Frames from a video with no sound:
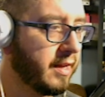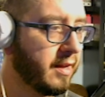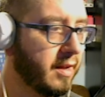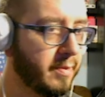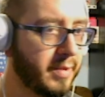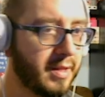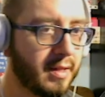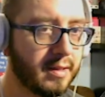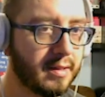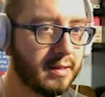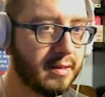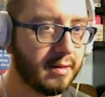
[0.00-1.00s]
copy
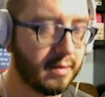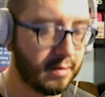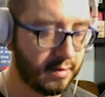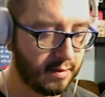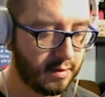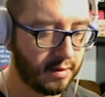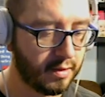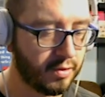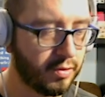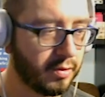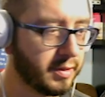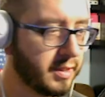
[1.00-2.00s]
this,
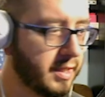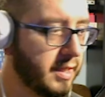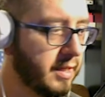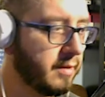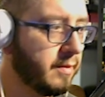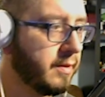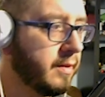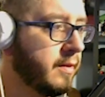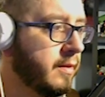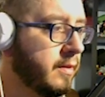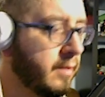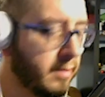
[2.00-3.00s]
Control C,
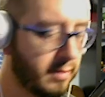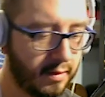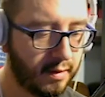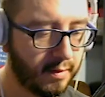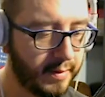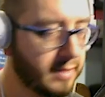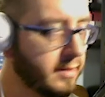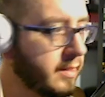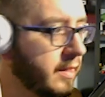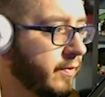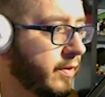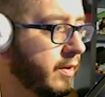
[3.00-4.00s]
Command
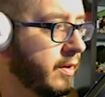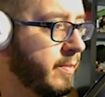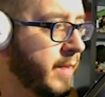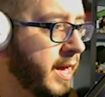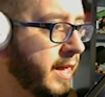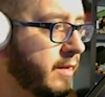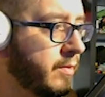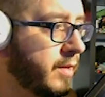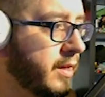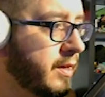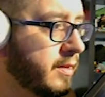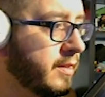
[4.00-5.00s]
C if you're on a Mac,
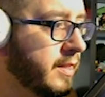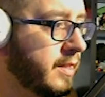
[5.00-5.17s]
right? Is that